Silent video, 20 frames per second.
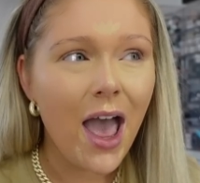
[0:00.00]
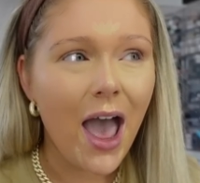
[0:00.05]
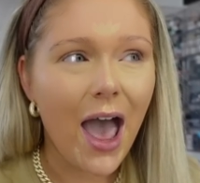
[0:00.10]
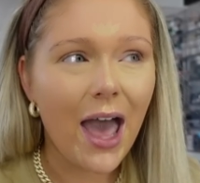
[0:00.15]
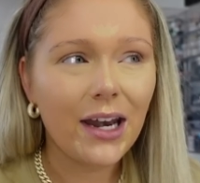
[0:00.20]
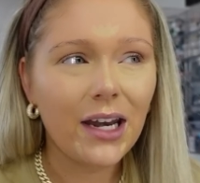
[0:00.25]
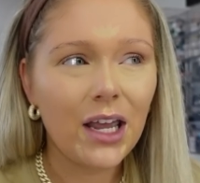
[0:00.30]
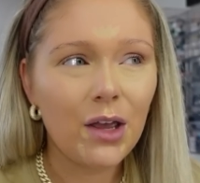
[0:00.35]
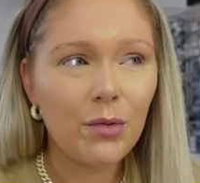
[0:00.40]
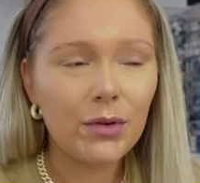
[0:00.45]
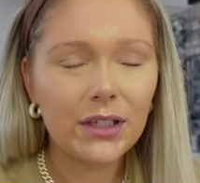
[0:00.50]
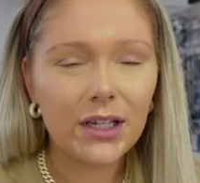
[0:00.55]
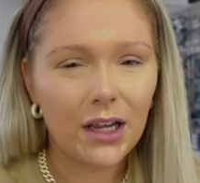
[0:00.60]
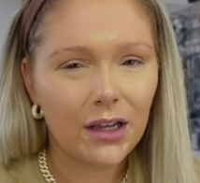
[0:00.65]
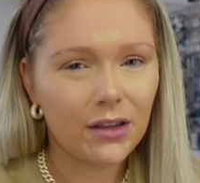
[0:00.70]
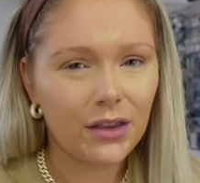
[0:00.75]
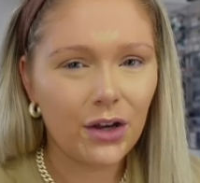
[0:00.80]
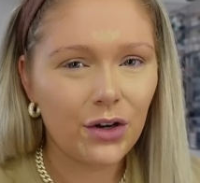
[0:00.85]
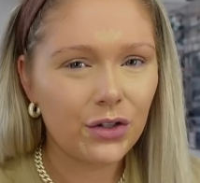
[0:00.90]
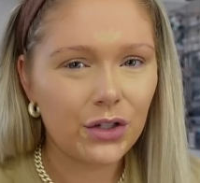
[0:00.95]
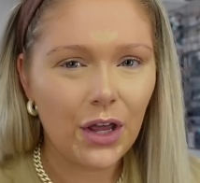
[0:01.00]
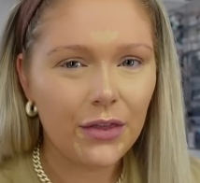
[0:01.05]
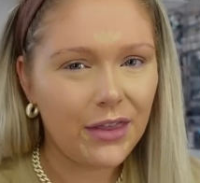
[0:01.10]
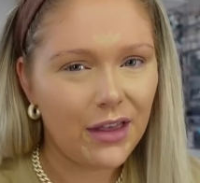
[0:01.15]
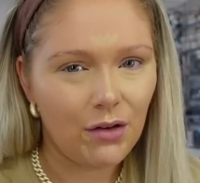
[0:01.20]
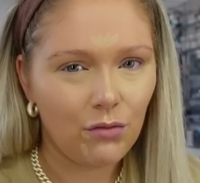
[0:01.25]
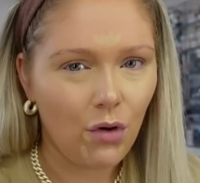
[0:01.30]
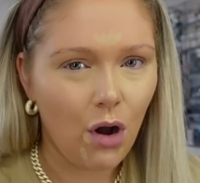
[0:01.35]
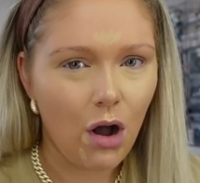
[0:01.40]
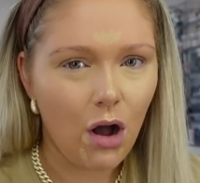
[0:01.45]
And he was like, there's
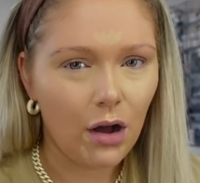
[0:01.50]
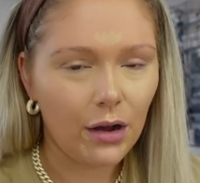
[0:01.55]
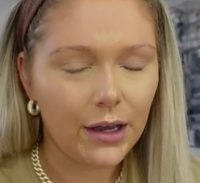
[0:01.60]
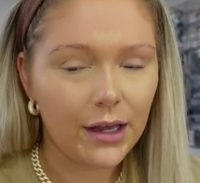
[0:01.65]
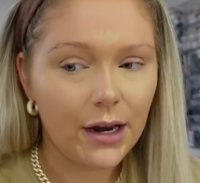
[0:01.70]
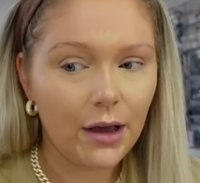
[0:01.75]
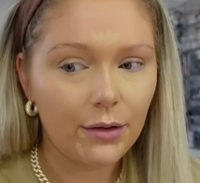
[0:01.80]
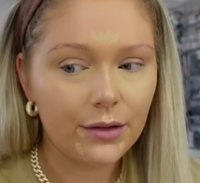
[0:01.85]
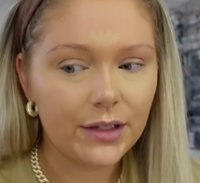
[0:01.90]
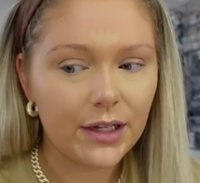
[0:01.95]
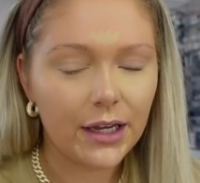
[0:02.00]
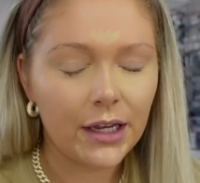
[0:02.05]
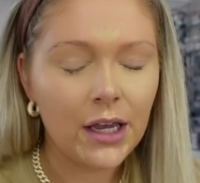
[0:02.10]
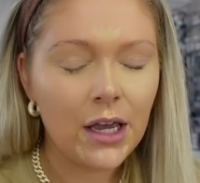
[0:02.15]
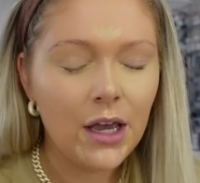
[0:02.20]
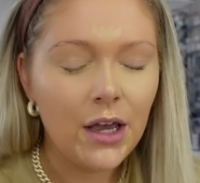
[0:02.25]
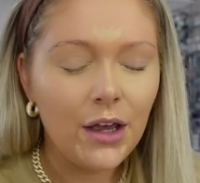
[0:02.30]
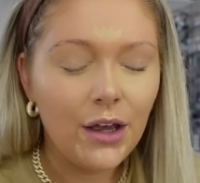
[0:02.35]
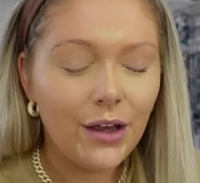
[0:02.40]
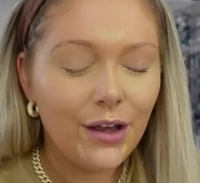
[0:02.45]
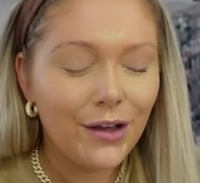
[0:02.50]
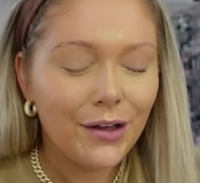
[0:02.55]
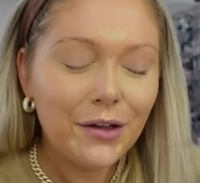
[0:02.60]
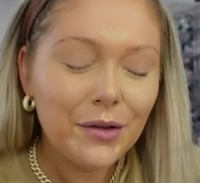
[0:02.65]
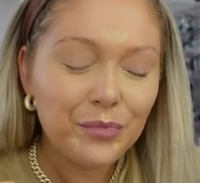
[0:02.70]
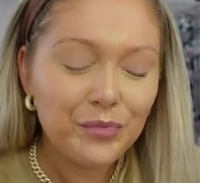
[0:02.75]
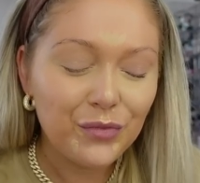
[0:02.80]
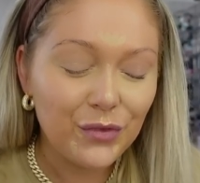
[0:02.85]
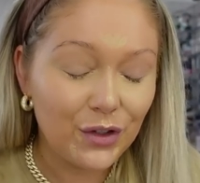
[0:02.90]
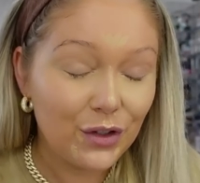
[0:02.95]
nothing wrong. And I was like,
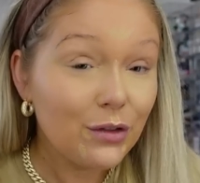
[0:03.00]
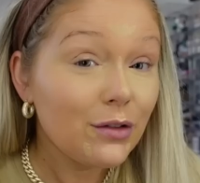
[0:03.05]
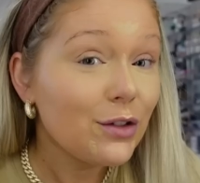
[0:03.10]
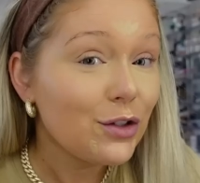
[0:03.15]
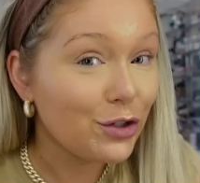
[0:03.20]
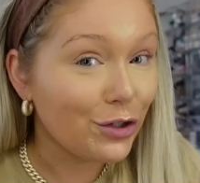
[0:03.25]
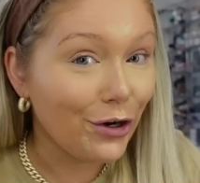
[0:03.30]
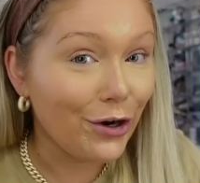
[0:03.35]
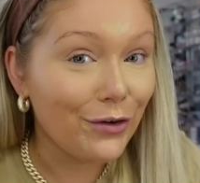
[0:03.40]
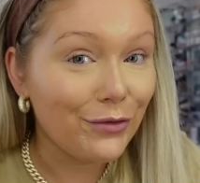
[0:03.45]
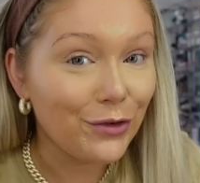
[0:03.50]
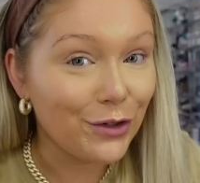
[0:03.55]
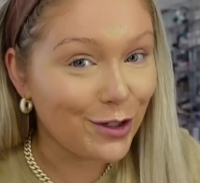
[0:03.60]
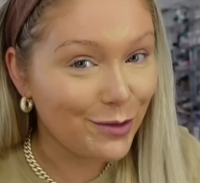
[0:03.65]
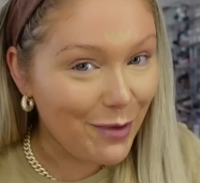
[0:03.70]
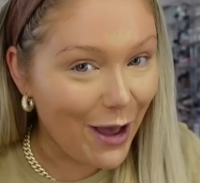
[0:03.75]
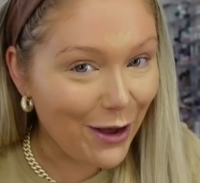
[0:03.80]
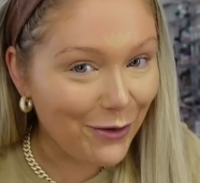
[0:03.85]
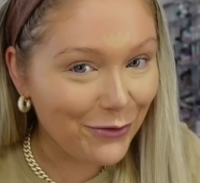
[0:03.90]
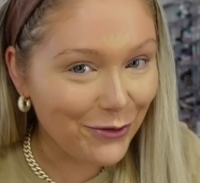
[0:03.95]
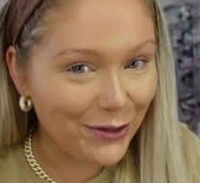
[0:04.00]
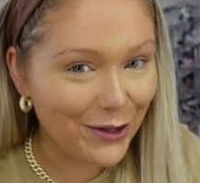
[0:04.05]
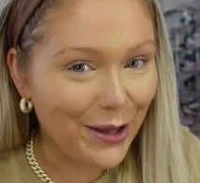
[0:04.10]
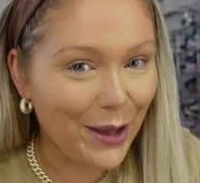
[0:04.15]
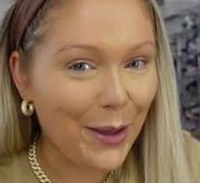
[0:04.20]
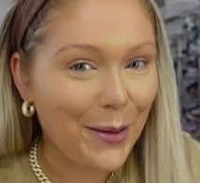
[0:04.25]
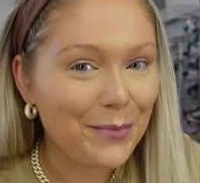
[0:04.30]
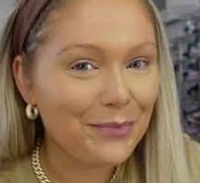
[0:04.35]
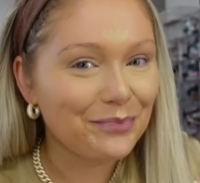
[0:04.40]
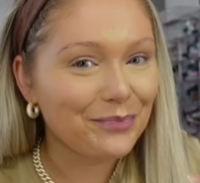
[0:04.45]
sir,
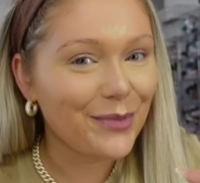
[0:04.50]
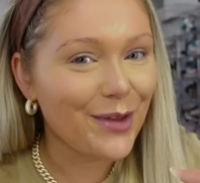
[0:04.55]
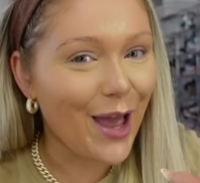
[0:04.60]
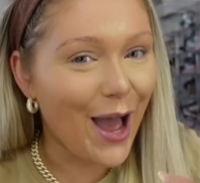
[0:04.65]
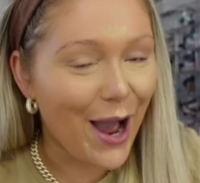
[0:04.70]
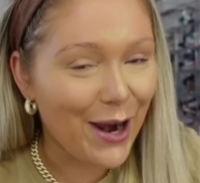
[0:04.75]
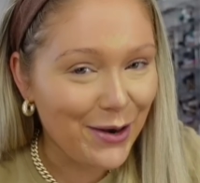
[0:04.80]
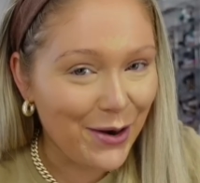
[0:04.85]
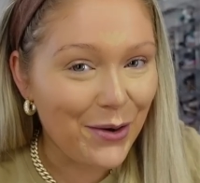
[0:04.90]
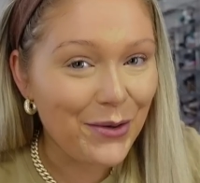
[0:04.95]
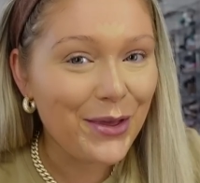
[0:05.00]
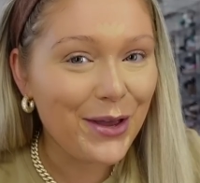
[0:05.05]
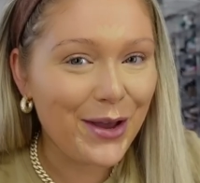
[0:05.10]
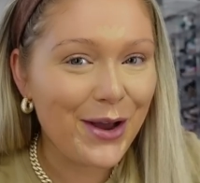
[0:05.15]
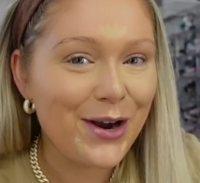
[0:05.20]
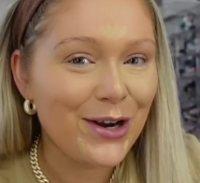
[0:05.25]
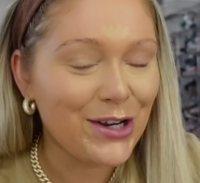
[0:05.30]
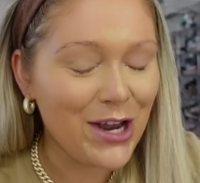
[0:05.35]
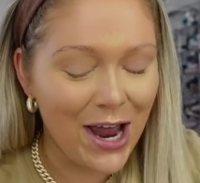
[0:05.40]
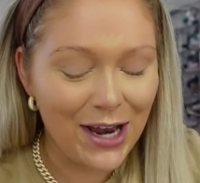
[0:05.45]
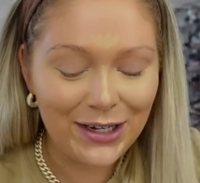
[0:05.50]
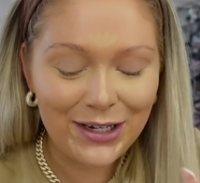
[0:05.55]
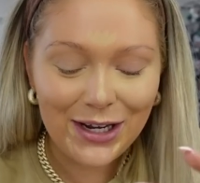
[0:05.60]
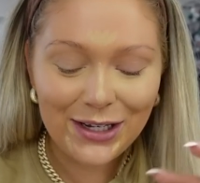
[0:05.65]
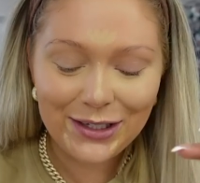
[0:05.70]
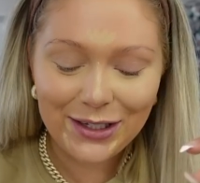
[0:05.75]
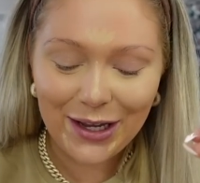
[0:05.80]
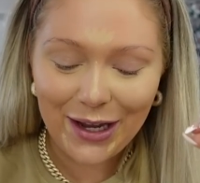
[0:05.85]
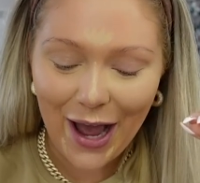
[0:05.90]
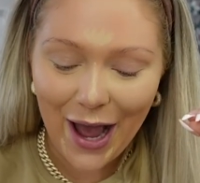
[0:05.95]
respectfully, I know that you're a
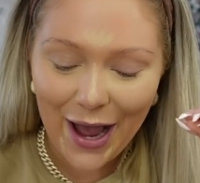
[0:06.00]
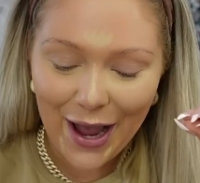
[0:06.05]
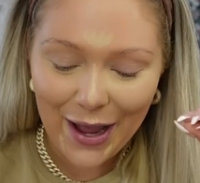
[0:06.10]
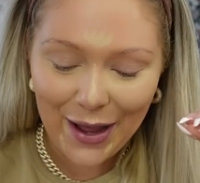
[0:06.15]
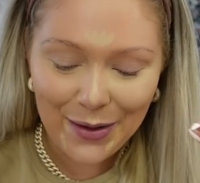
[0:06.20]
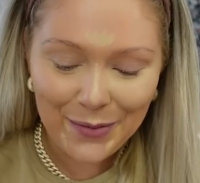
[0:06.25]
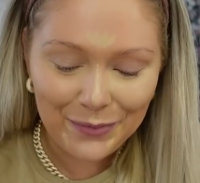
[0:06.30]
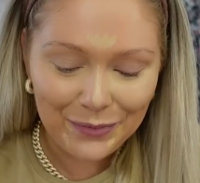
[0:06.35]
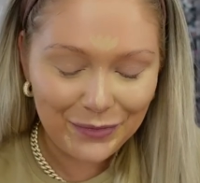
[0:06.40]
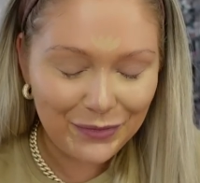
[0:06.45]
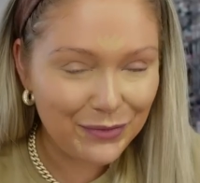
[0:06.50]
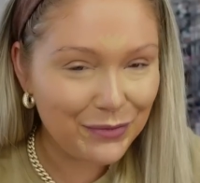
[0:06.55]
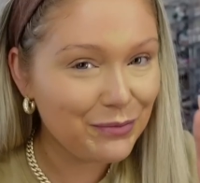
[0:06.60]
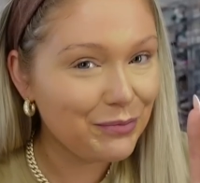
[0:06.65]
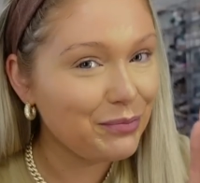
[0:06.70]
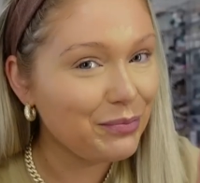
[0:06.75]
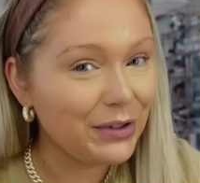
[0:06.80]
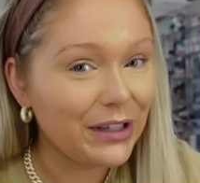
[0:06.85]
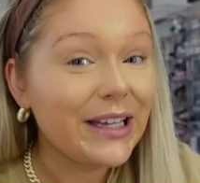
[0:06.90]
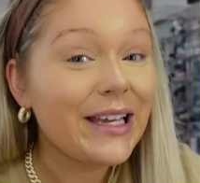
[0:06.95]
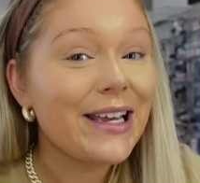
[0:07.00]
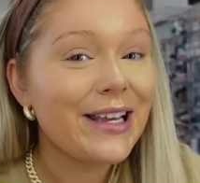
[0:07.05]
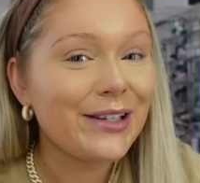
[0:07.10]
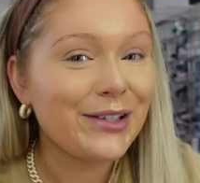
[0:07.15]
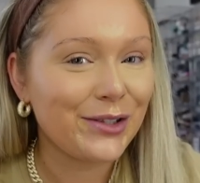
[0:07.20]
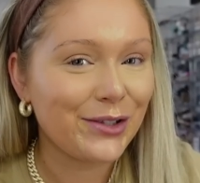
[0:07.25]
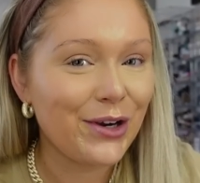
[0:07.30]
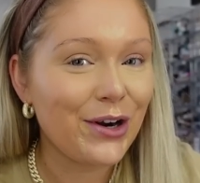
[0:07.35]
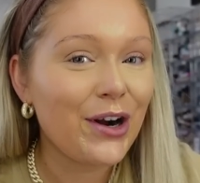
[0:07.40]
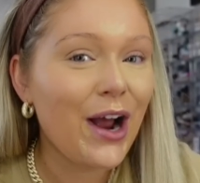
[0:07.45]
dentist. Like
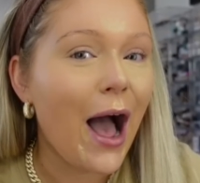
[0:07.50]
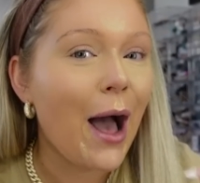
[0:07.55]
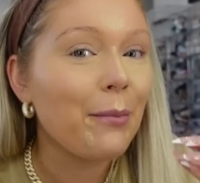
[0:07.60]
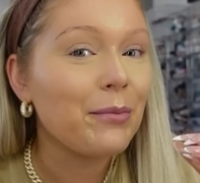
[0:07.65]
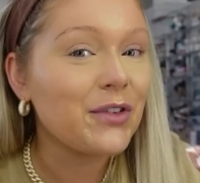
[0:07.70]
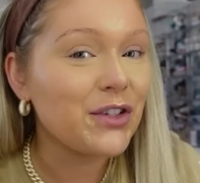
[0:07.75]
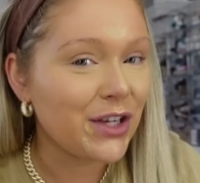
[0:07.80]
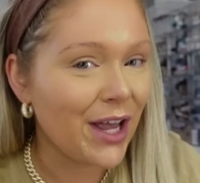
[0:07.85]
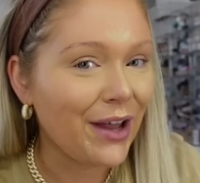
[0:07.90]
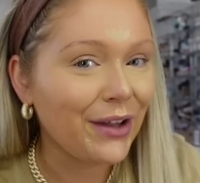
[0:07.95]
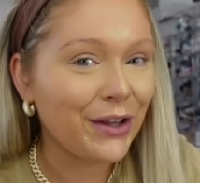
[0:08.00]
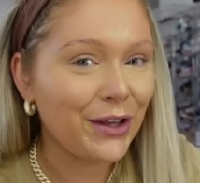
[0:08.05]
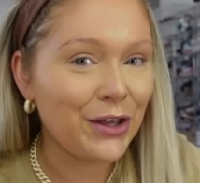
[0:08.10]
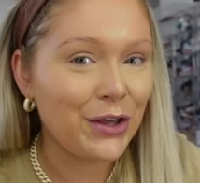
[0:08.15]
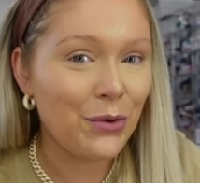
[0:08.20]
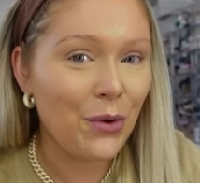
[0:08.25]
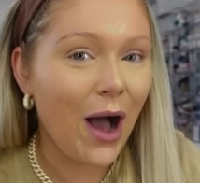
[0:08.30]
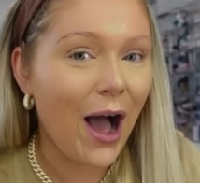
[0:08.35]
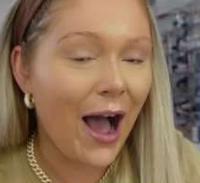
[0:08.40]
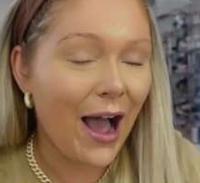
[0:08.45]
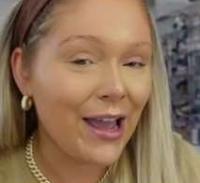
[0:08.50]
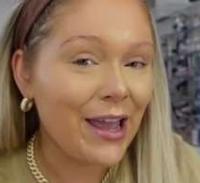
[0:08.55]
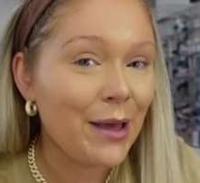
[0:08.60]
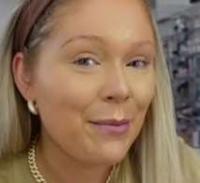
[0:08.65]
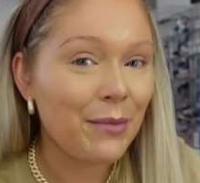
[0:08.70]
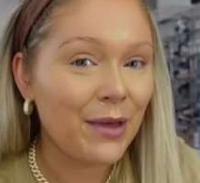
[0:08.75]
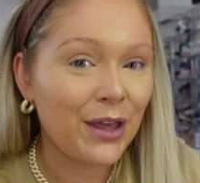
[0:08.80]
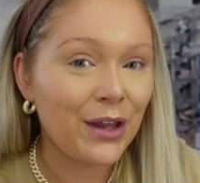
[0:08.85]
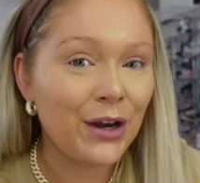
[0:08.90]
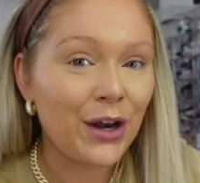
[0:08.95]
please, sir, I'm telling you, I
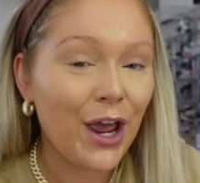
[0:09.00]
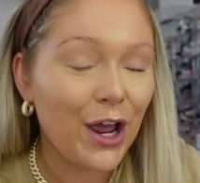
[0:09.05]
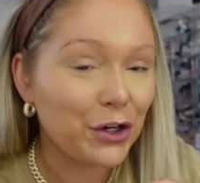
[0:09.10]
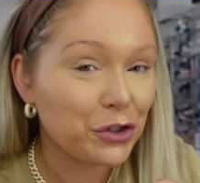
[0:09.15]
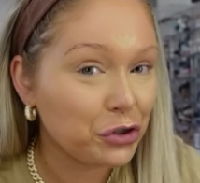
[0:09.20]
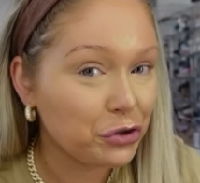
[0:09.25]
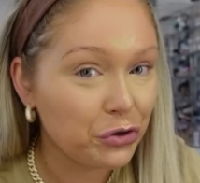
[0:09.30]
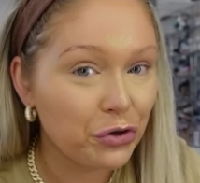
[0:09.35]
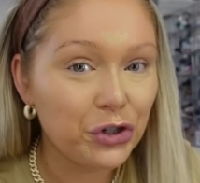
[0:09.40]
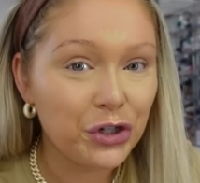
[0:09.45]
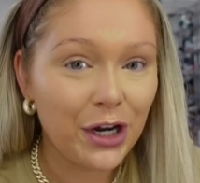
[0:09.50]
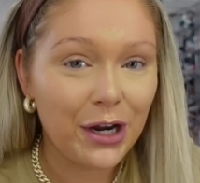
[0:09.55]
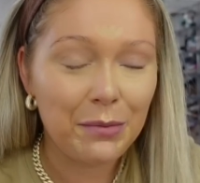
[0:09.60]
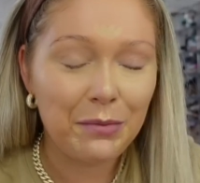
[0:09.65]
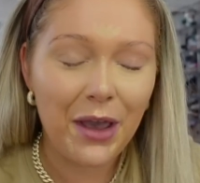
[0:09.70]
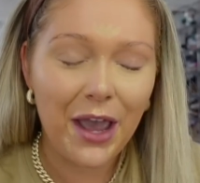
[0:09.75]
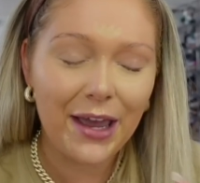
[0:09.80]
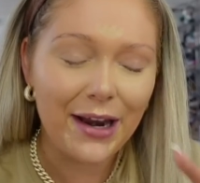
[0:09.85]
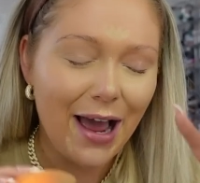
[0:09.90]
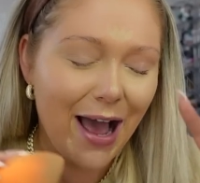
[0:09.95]
am in excruciating pain.